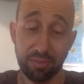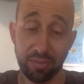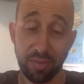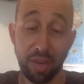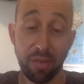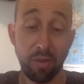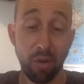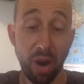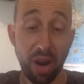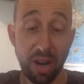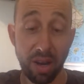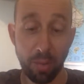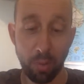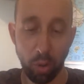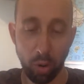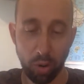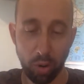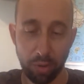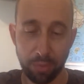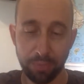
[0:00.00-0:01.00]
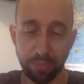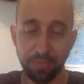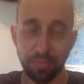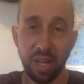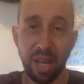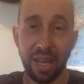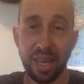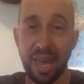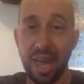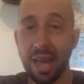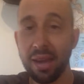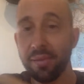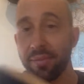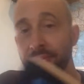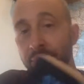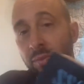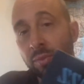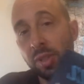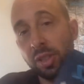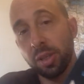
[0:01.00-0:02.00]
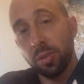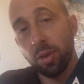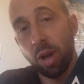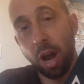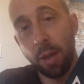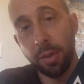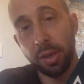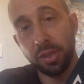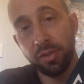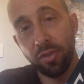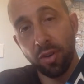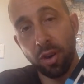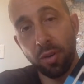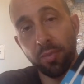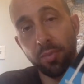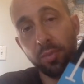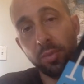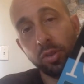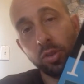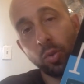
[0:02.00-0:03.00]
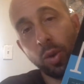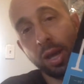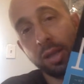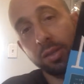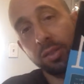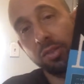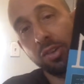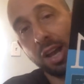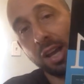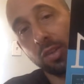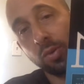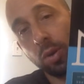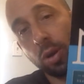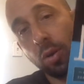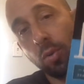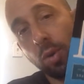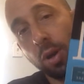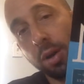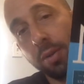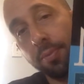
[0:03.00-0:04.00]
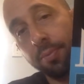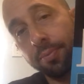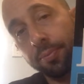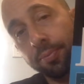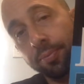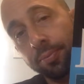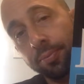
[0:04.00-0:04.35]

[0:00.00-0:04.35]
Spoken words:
of great import. Again, some comments from Swed's Jazz 101.